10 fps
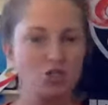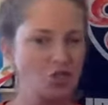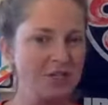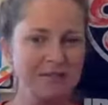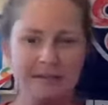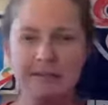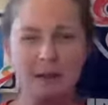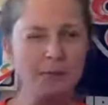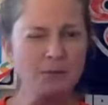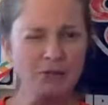just
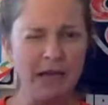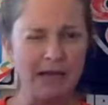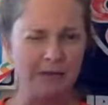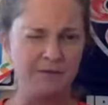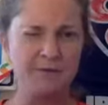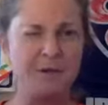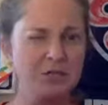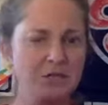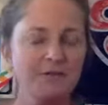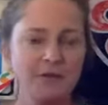double check, if,
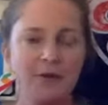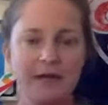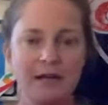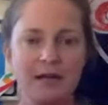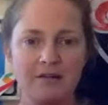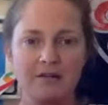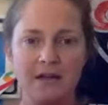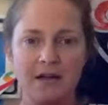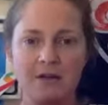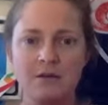especially if you're going out of
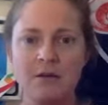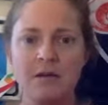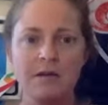town.